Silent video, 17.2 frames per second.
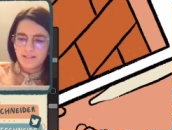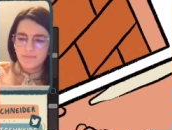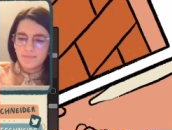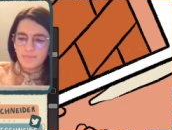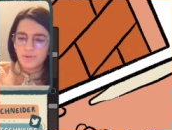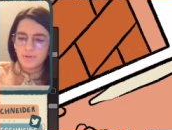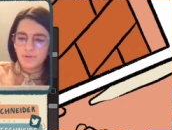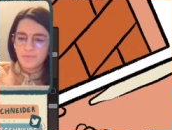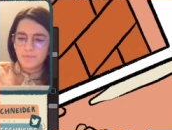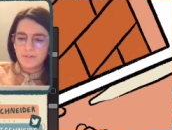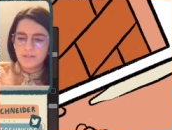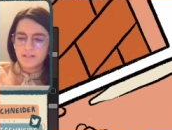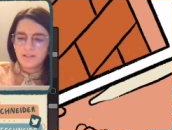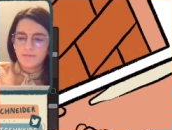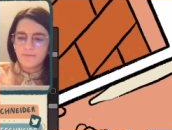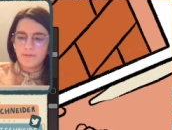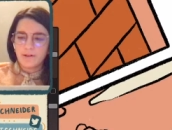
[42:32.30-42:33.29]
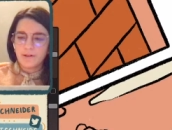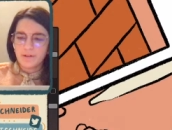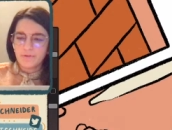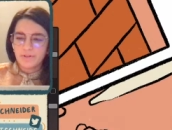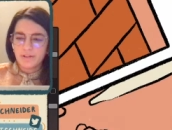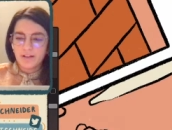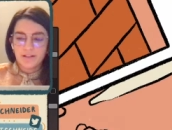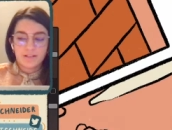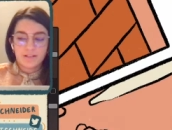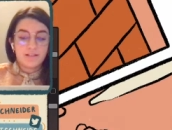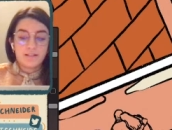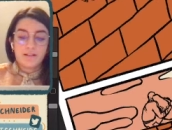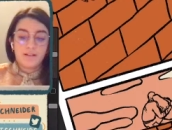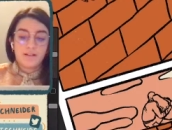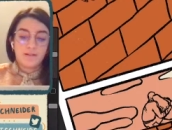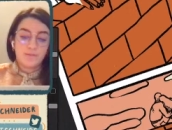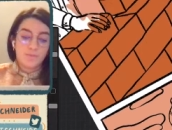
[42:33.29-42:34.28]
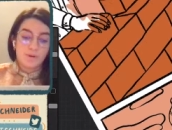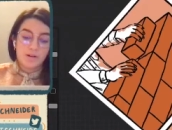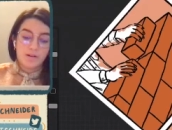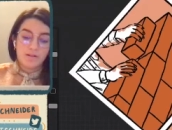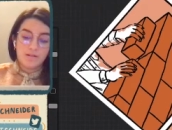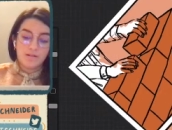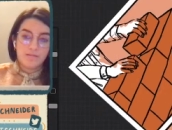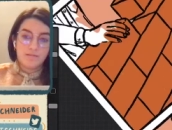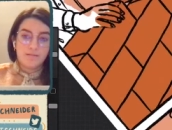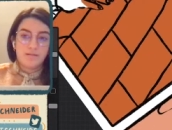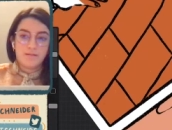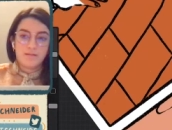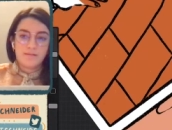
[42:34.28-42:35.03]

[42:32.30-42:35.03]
And Paloma is very relaxing as well.